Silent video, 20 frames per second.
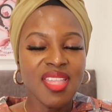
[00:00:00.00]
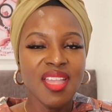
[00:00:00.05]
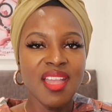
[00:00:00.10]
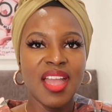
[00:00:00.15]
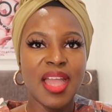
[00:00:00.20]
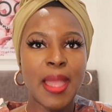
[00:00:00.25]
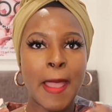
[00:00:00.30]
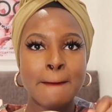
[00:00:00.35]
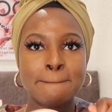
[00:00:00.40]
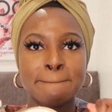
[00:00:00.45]

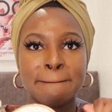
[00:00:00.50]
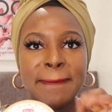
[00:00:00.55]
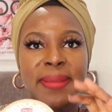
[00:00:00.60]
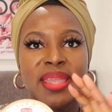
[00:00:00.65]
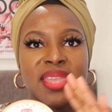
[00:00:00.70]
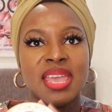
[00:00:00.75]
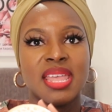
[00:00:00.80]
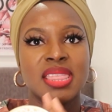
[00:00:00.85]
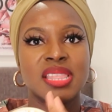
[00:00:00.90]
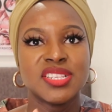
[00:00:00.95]

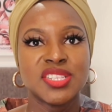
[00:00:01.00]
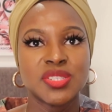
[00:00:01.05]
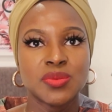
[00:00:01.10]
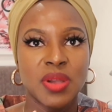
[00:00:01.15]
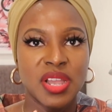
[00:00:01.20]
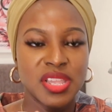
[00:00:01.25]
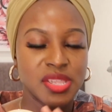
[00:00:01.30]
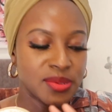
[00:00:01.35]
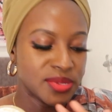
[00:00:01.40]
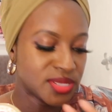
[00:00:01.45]
But yeah, this is
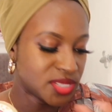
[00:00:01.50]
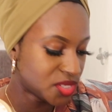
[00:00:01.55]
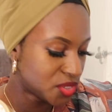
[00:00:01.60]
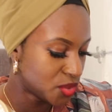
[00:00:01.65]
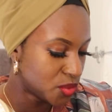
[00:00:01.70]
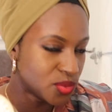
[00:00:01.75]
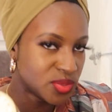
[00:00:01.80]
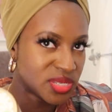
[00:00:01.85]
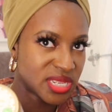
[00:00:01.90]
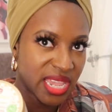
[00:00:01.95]
what I use
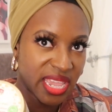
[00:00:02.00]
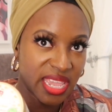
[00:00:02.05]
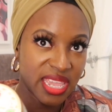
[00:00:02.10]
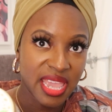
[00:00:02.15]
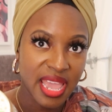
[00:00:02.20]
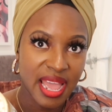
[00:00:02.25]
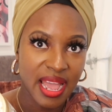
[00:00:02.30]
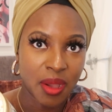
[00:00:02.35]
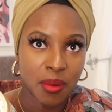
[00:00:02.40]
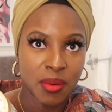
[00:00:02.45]
to
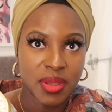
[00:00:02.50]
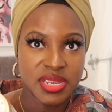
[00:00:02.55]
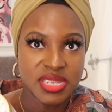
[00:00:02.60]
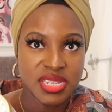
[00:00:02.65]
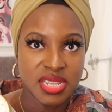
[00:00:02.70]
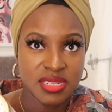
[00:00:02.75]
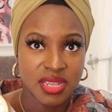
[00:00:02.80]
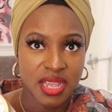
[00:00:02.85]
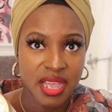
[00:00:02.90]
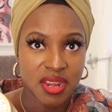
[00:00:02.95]
take it out and
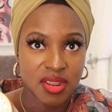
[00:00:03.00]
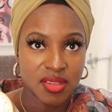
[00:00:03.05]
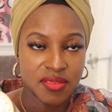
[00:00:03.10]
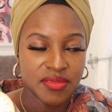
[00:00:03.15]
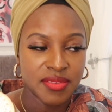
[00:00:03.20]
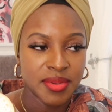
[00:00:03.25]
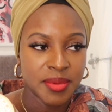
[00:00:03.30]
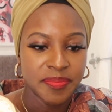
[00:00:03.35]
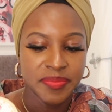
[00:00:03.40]
to kind of